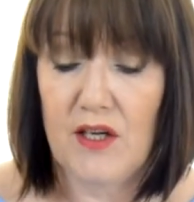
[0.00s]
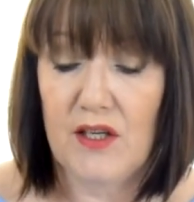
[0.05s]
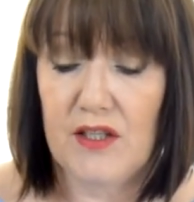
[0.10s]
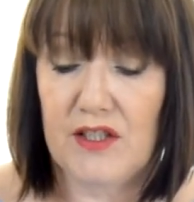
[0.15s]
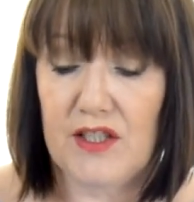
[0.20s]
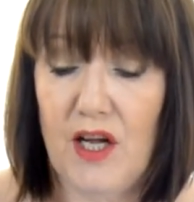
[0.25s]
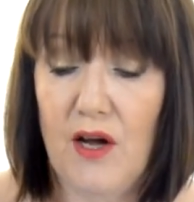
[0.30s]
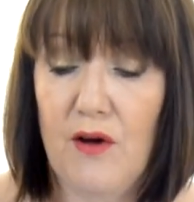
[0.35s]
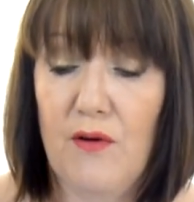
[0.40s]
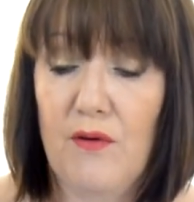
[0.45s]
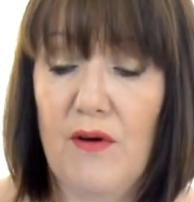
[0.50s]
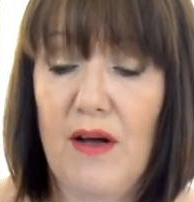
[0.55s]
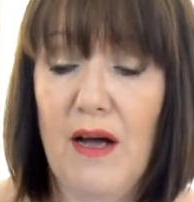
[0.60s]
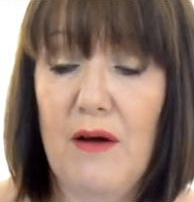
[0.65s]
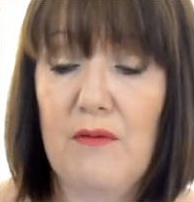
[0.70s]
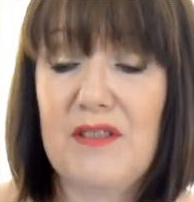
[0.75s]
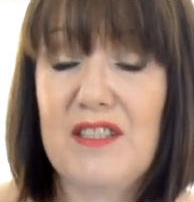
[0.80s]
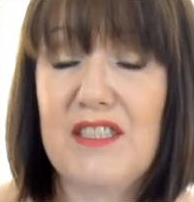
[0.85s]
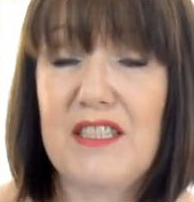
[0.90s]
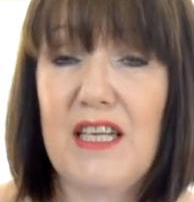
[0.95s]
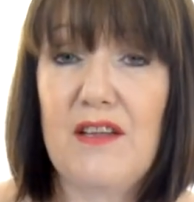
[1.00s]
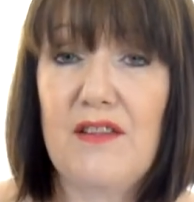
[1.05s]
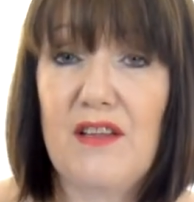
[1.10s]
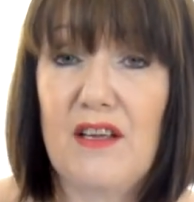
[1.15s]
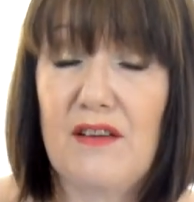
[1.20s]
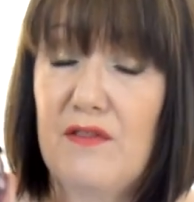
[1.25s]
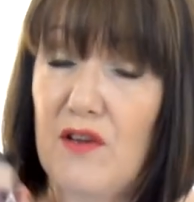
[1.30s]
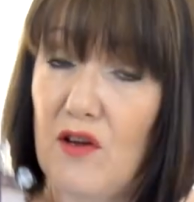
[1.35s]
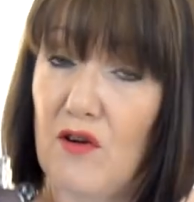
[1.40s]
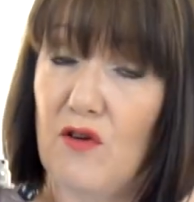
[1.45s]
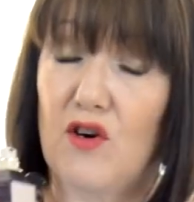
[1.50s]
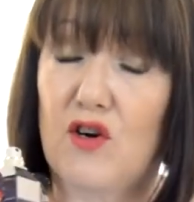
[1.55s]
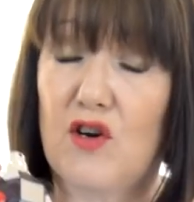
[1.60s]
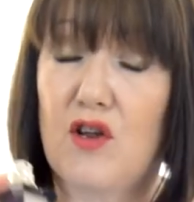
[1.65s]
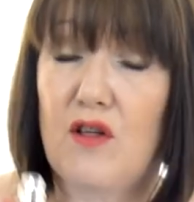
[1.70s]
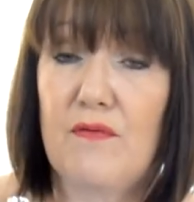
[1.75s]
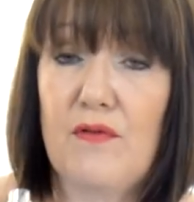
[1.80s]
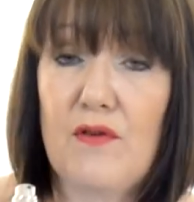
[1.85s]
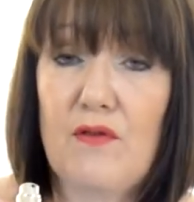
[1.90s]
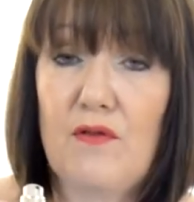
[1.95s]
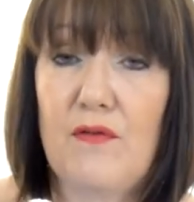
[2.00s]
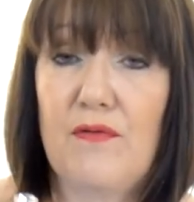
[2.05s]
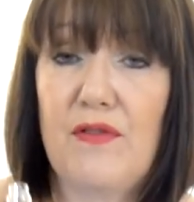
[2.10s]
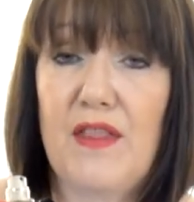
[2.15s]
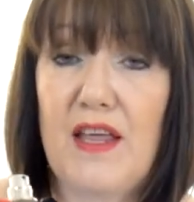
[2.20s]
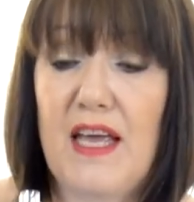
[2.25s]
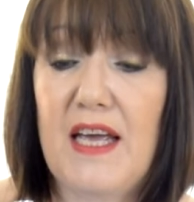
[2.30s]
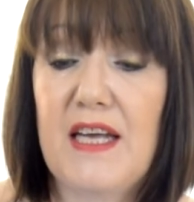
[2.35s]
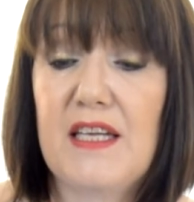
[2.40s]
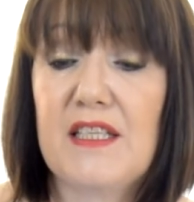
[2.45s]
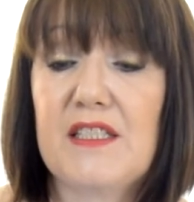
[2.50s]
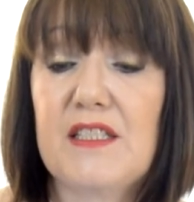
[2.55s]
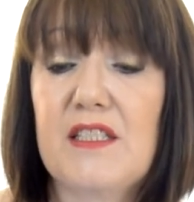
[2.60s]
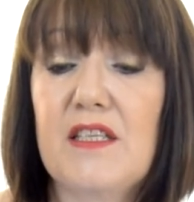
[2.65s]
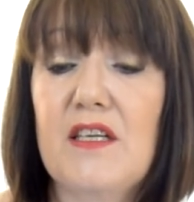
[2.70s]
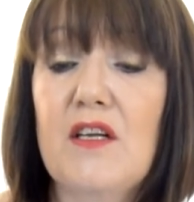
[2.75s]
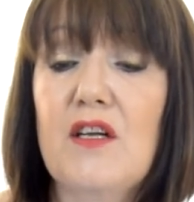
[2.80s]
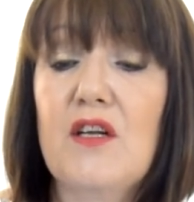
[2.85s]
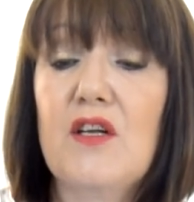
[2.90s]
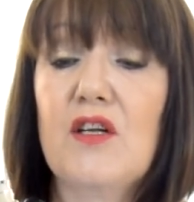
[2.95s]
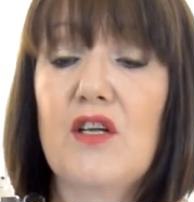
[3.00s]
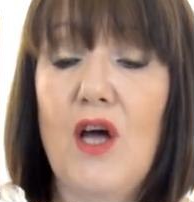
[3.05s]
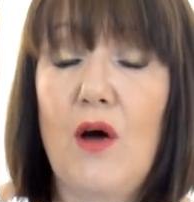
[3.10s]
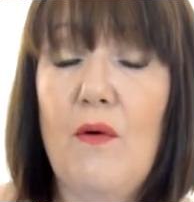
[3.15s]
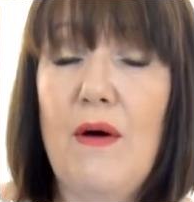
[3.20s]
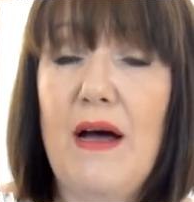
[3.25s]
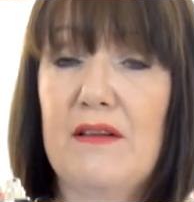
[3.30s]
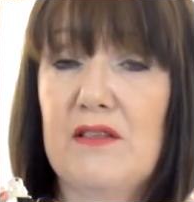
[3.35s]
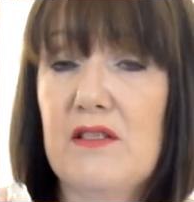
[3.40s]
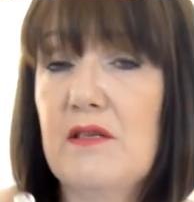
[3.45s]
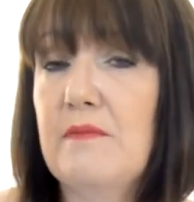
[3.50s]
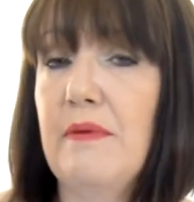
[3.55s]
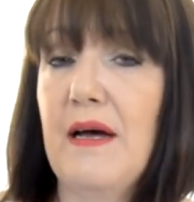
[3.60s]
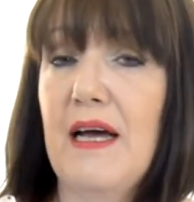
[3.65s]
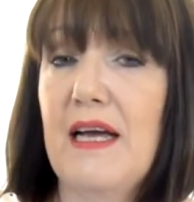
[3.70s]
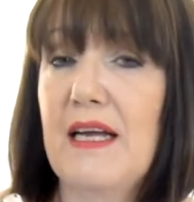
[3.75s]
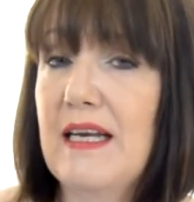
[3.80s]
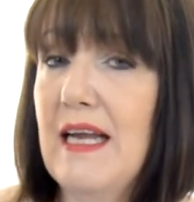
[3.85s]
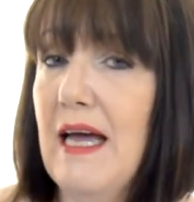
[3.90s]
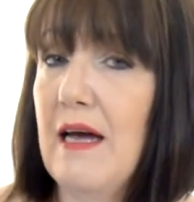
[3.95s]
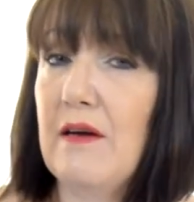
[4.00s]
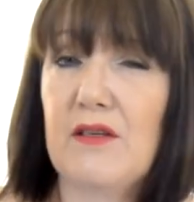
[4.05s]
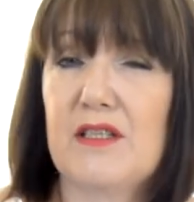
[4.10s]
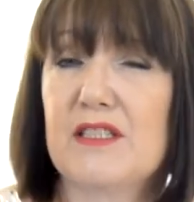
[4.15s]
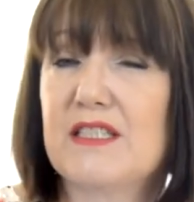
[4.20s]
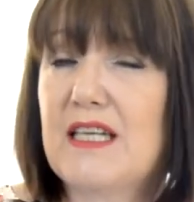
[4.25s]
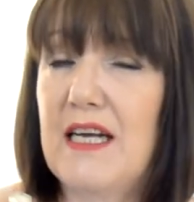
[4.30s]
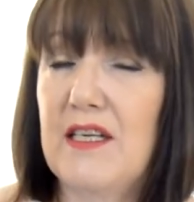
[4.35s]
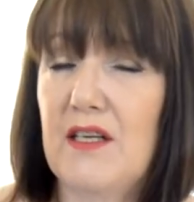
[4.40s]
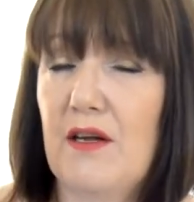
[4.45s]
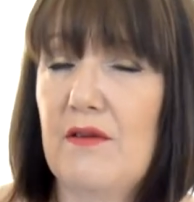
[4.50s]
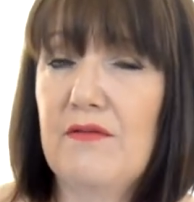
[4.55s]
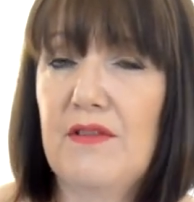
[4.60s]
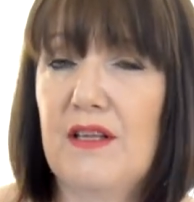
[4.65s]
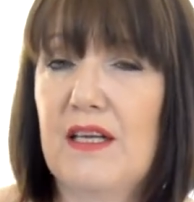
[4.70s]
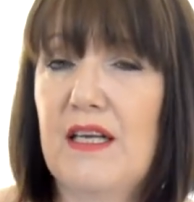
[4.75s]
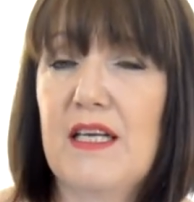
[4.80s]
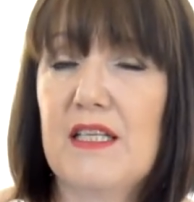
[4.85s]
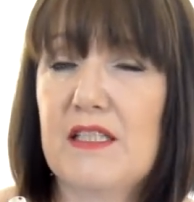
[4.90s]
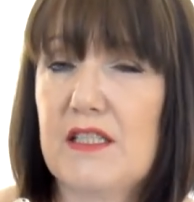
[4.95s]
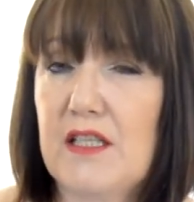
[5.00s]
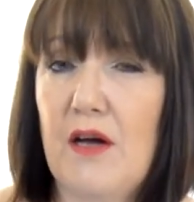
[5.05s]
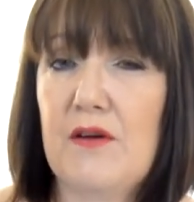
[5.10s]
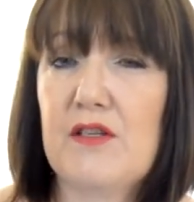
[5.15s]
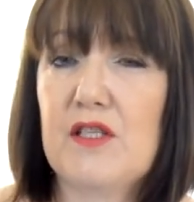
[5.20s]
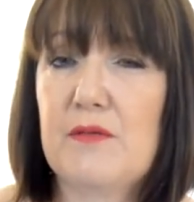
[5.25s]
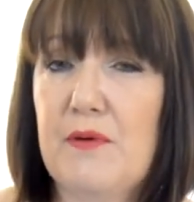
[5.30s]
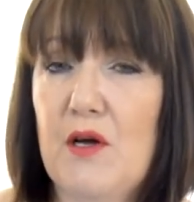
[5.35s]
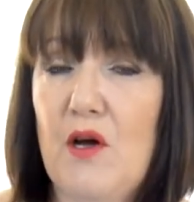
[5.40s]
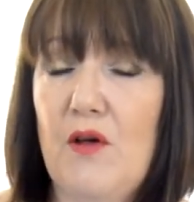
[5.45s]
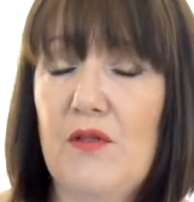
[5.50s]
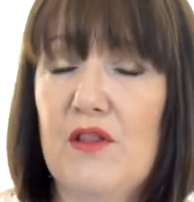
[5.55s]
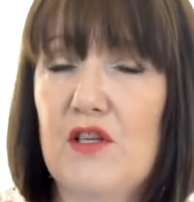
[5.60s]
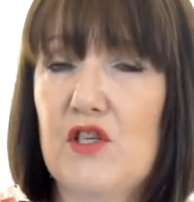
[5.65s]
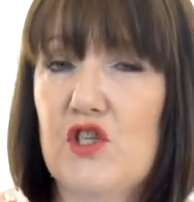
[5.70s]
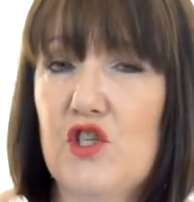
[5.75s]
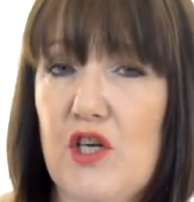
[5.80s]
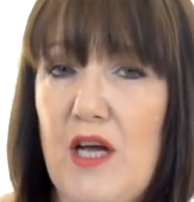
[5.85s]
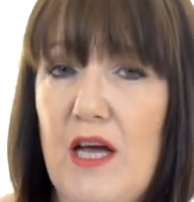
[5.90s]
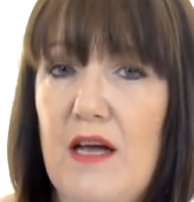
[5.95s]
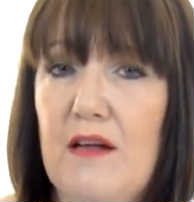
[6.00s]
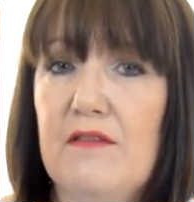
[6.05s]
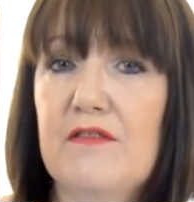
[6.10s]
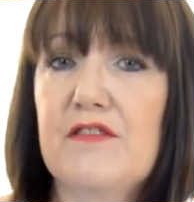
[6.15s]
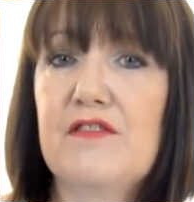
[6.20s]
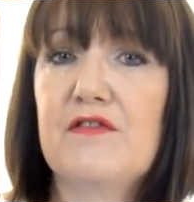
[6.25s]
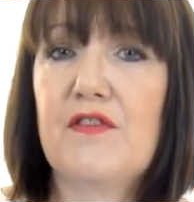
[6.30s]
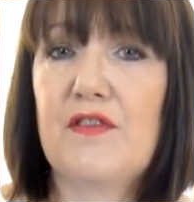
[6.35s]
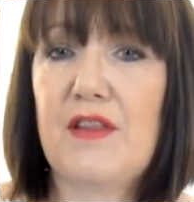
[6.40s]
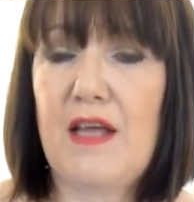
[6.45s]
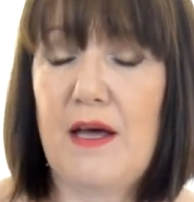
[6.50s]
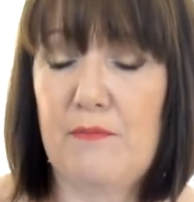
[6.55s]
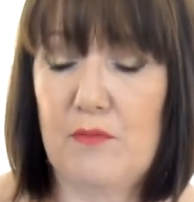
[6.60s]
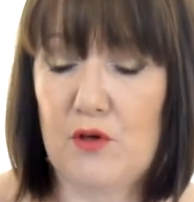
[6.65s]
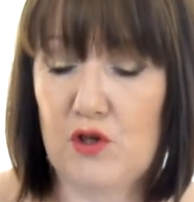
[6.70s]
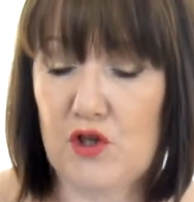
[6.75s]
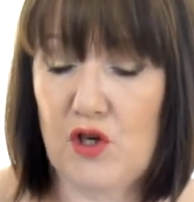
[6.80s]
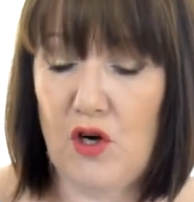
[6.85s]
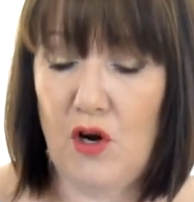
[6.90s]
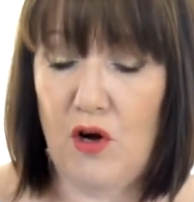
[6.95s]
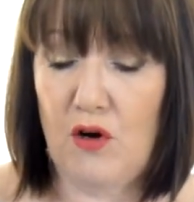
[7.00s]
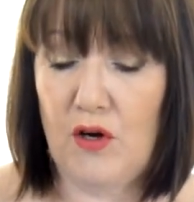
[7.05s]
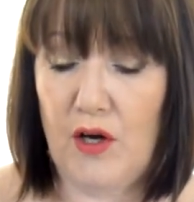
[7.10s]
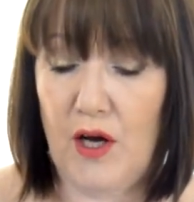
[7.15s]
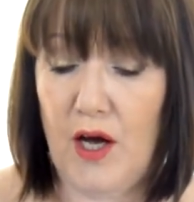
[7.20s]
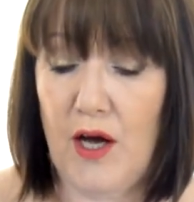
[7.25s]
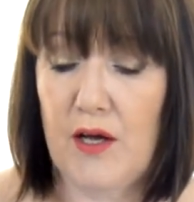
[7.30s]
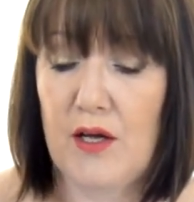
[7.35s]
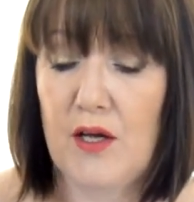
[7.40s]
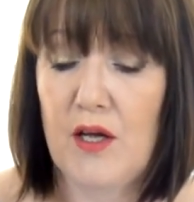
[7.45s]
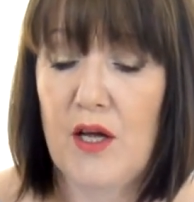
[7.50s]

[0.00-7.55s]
So I would say that if you're a lover of this, go out and buy it now, because I don't think it's going to be on the shelves for that much longer.